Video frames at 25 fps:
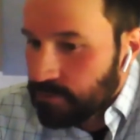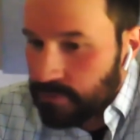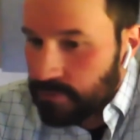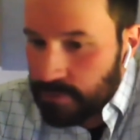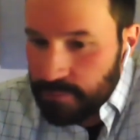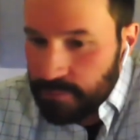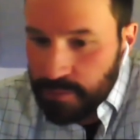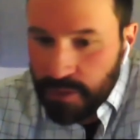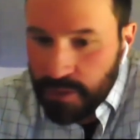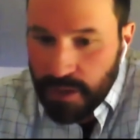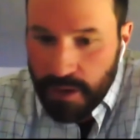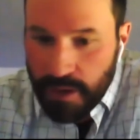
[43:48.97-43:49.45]
So
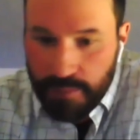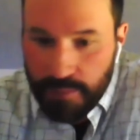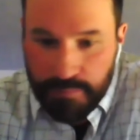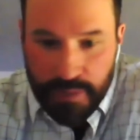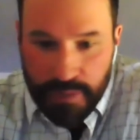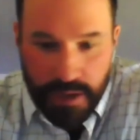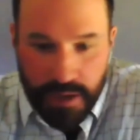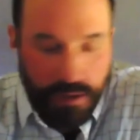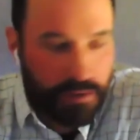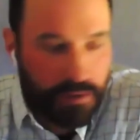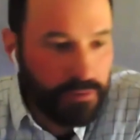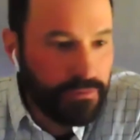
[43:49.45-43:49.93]
let me hop
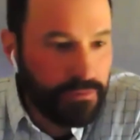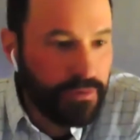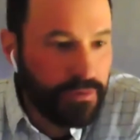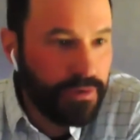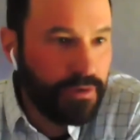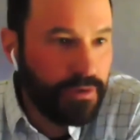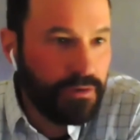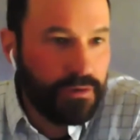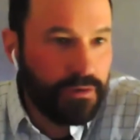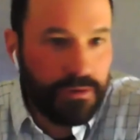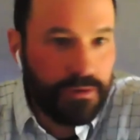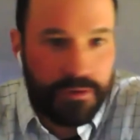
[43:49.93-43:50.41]
back over
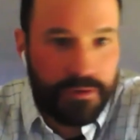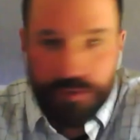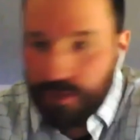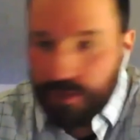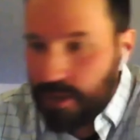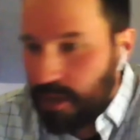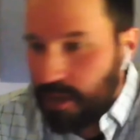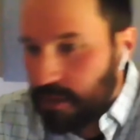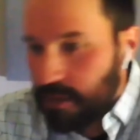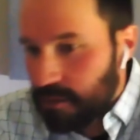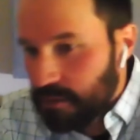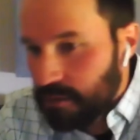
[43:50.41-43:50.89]
here to the
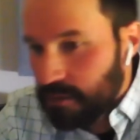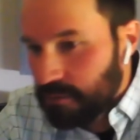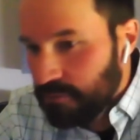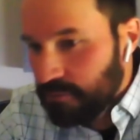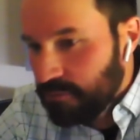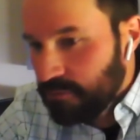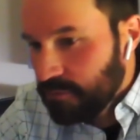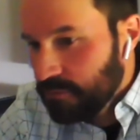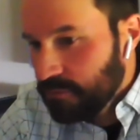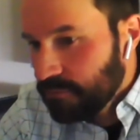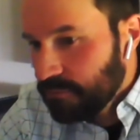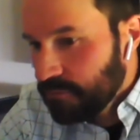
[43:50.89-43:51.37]
chat and
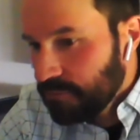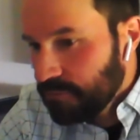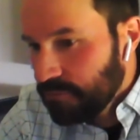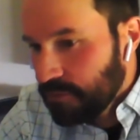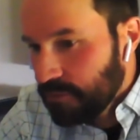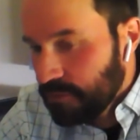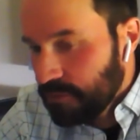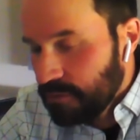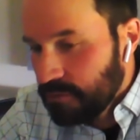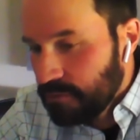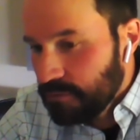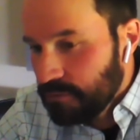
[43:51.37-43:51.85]
see if there's
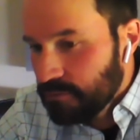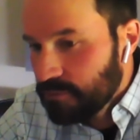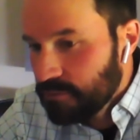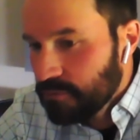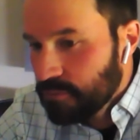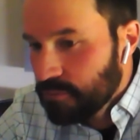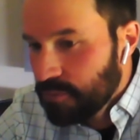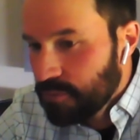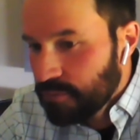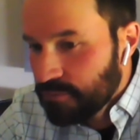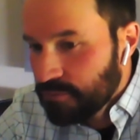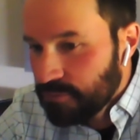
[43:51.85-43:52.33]
any
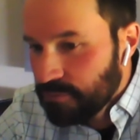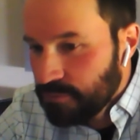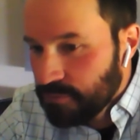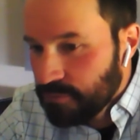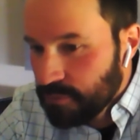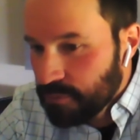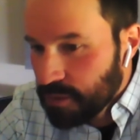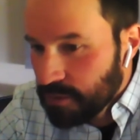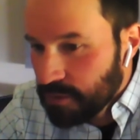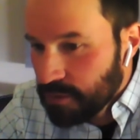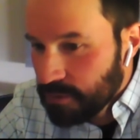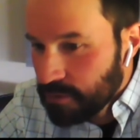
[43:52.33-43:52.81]
additional
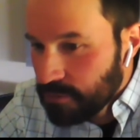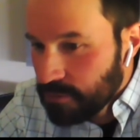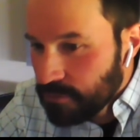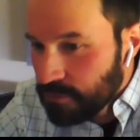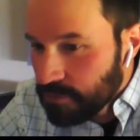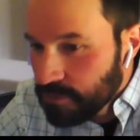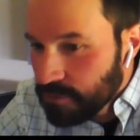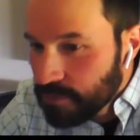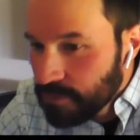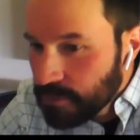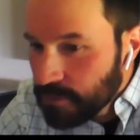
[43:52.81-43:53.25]
questions about this.